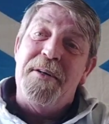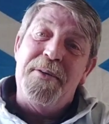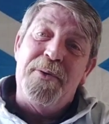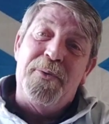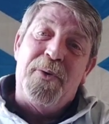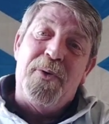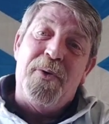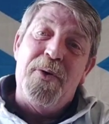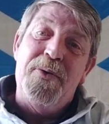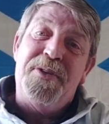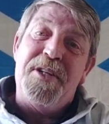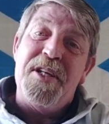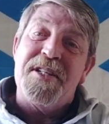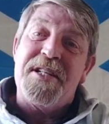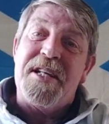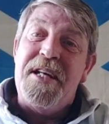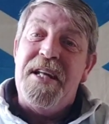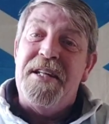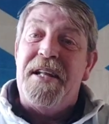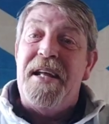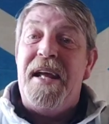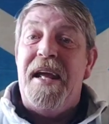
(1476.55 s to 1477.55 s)
allowed to
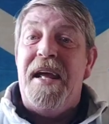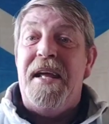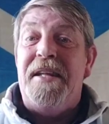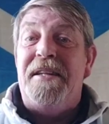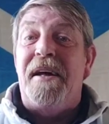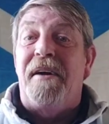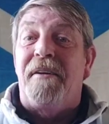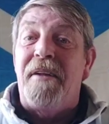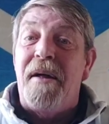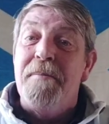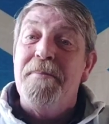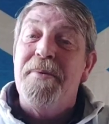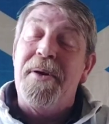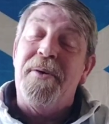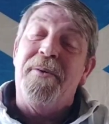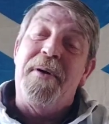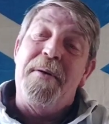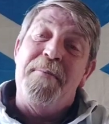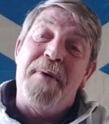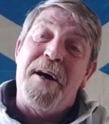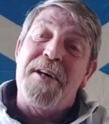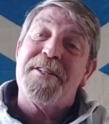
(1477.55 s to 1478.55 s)
say that he
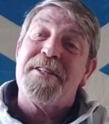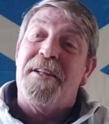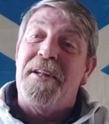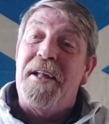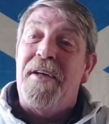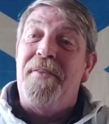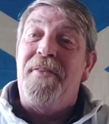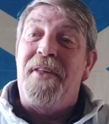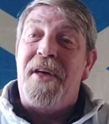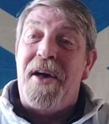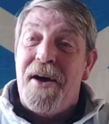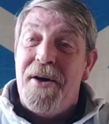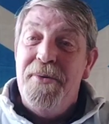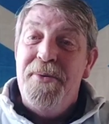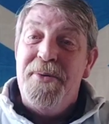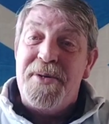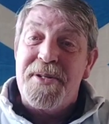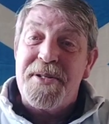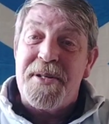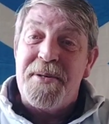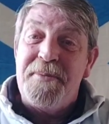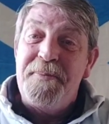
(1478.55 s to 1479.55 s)
deliberately misled the
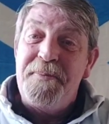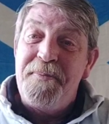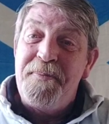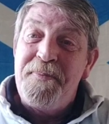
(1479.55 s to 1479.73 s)
House.